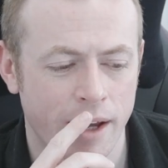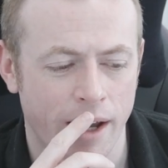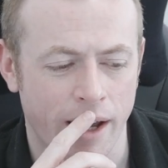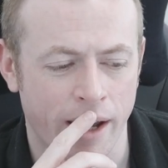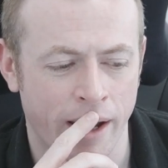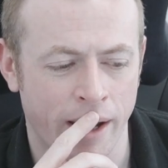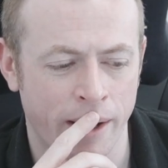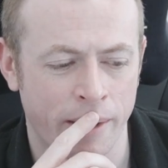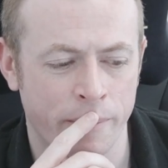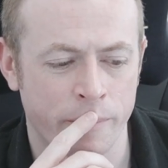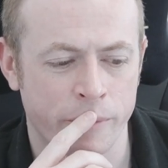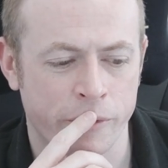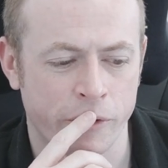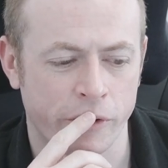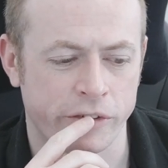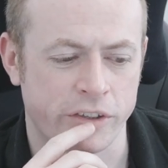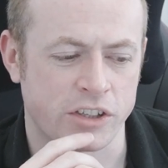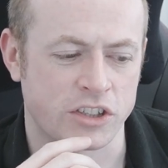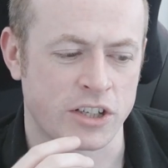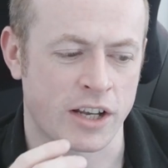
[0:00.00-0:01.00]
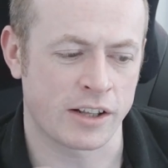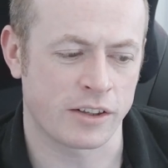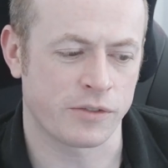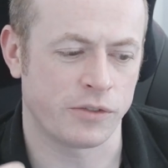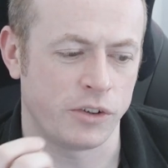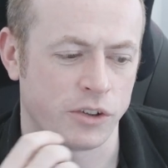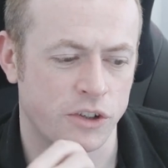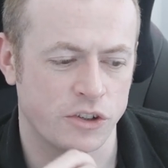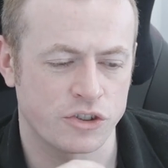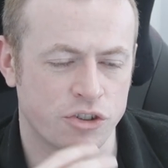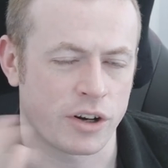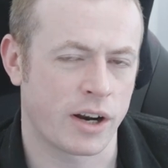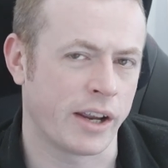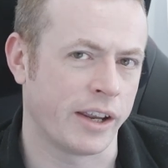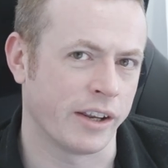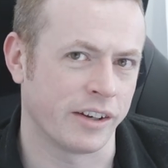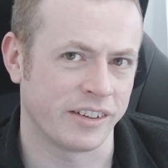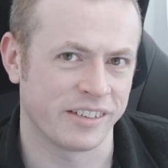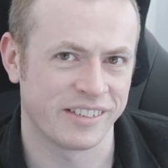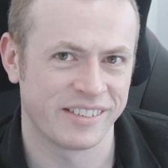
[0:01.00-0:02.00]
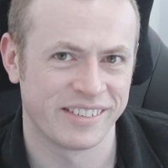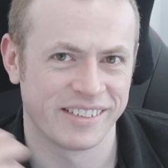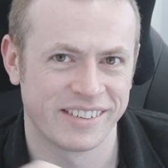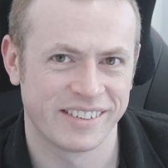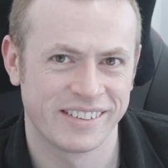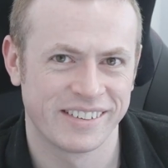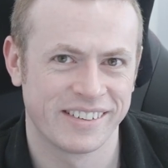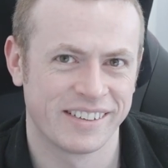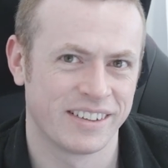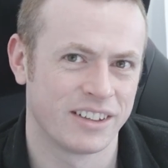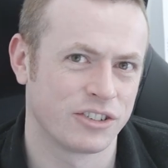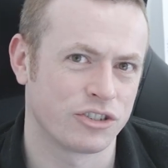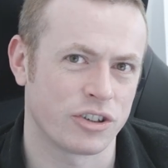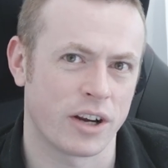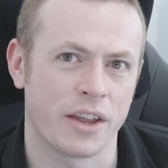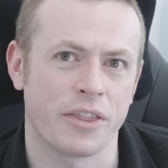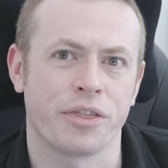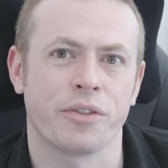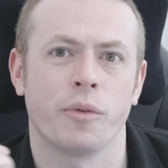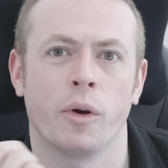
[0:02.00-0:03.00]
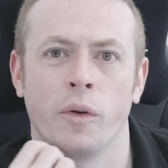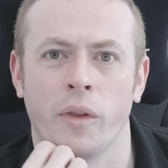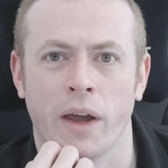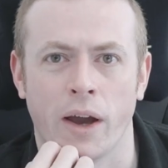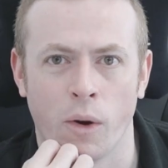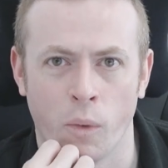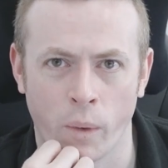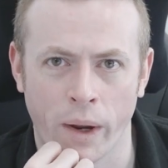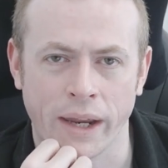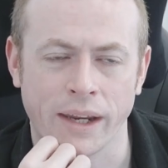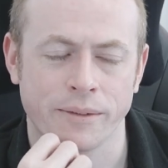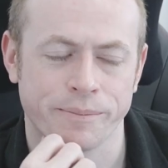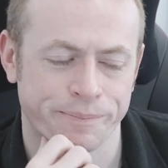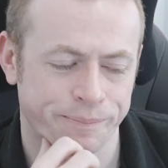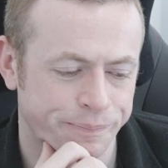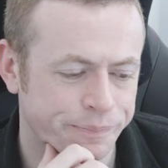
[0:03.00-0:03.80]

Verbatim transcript: Um, so it's a chance for you to try and try and throw that away.